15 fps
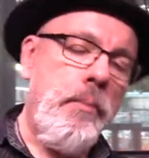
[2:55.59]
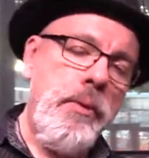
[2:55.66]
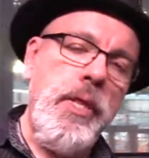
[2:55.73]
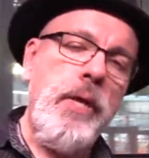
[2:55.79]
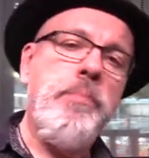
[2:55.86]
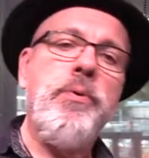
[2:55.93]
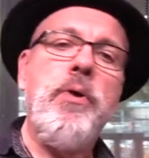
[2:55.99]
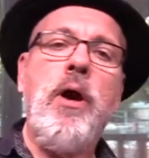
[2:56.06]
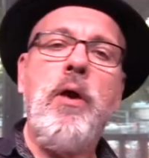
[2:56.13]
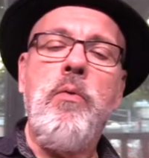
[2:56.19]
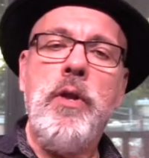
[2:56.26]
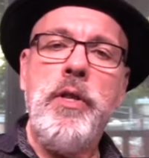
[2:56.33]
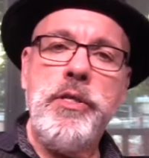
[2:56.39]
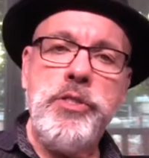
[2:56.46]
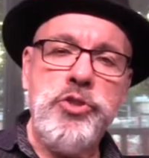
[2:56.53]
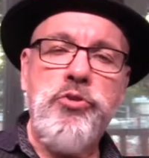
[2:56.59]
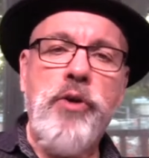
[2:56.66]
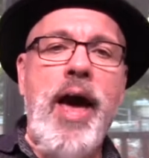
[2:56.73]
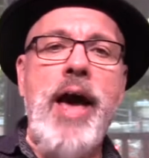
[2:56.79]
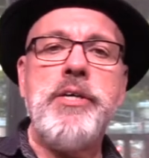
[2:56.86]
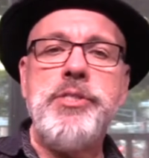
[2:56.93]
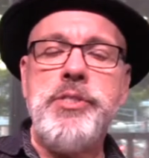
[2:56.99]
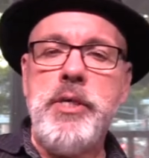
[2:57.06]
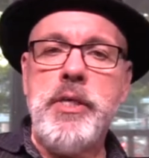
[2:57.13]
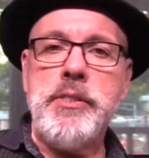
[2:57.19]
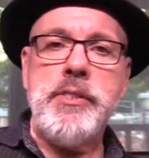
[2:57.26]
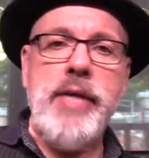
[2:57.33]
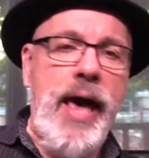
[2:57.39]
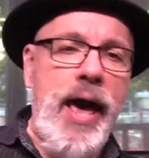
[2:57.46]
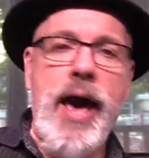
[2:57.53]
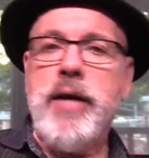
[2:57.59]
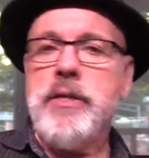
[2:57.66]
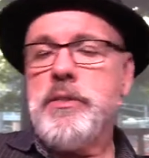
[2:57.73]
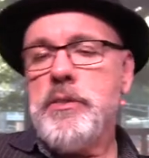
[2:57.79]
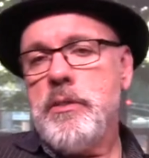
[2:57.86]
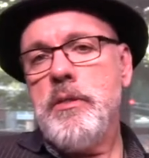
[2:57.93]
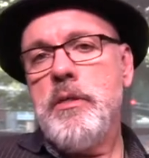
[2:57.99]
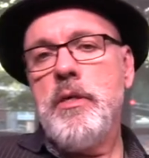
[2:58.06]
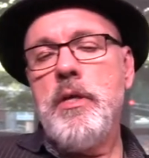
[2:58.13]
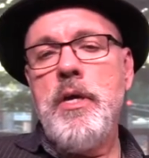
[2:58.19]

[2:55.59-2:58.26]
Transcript: I mean, they put on one of the acts